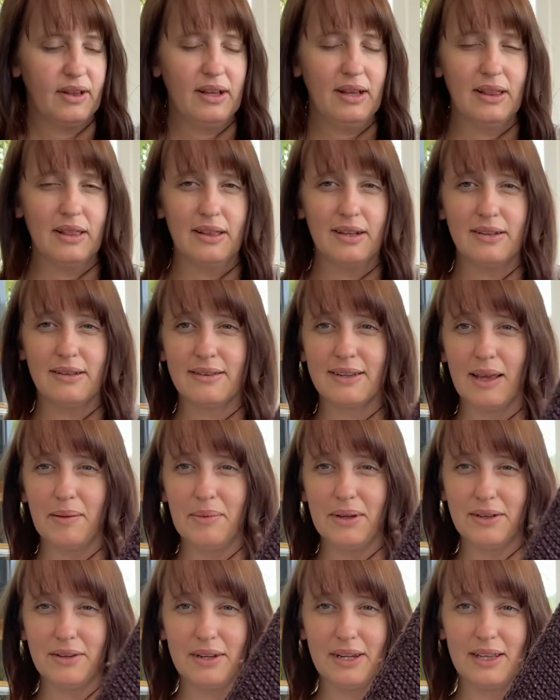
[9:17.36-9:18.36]
this is
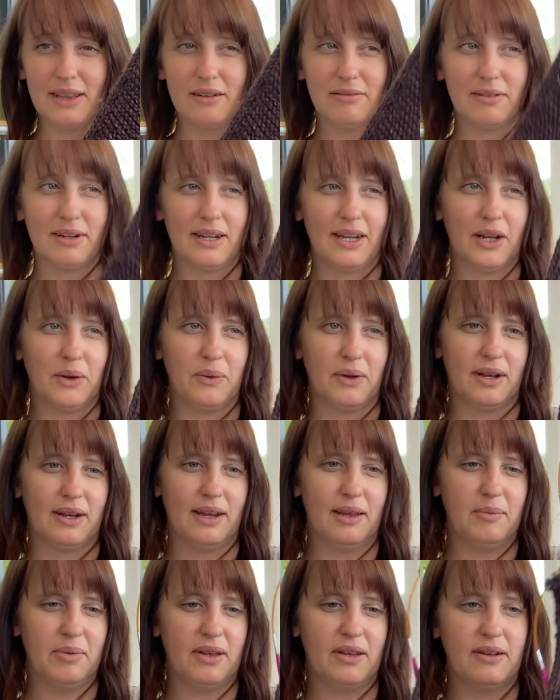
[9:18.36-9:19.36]
coming together really
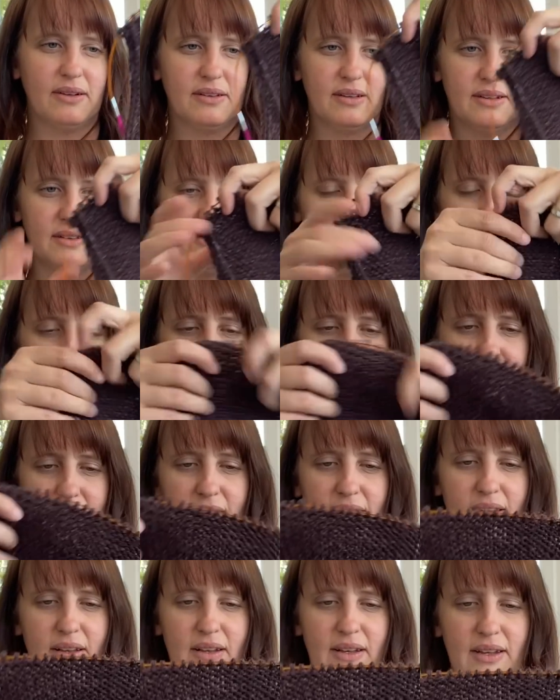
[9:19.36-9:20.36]
quickly because it's
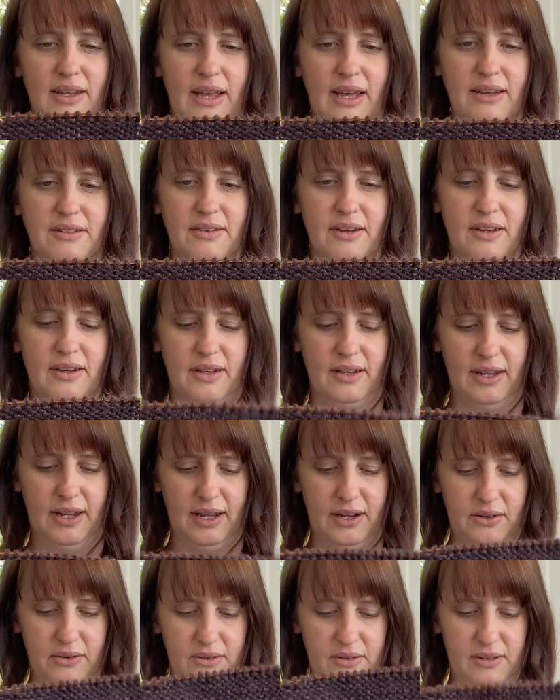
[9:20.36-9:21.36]
on larger
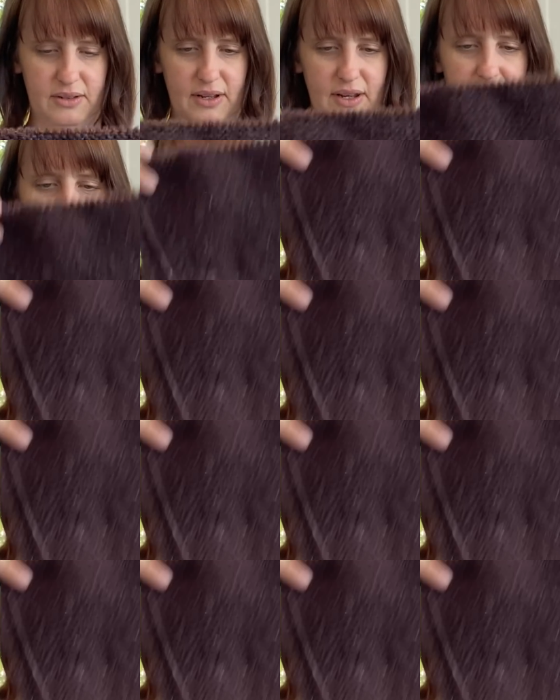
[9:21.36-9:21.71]
needles.